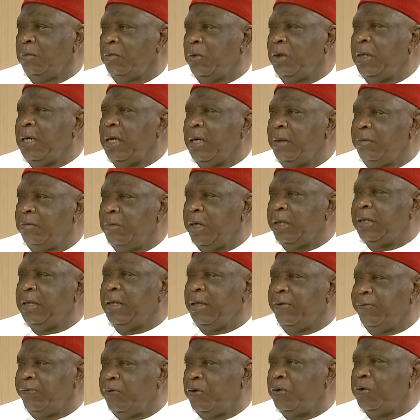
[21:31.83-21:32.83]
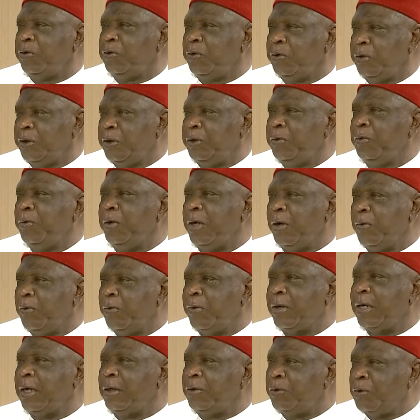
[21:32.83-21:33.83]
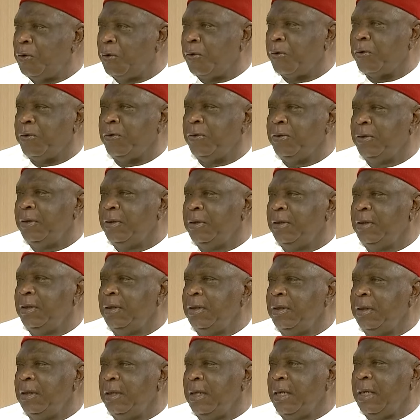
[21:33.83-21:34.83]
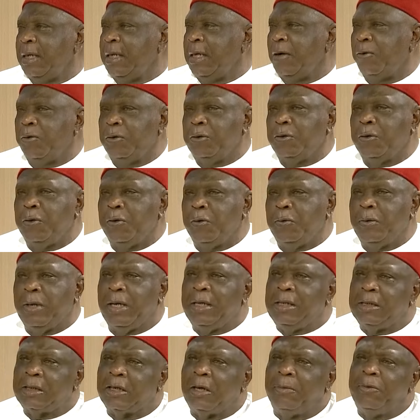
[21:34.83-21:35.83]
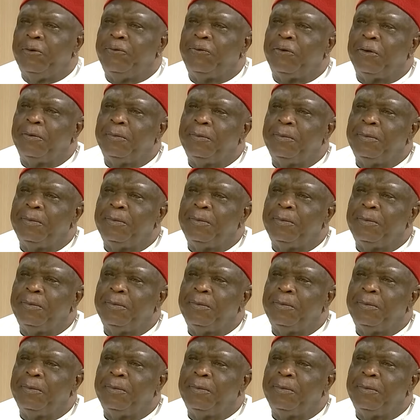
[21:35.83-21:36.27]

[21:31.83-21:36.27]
but I'm making efforts to see whether we can talk. Mm. And I want to know where he's coming from.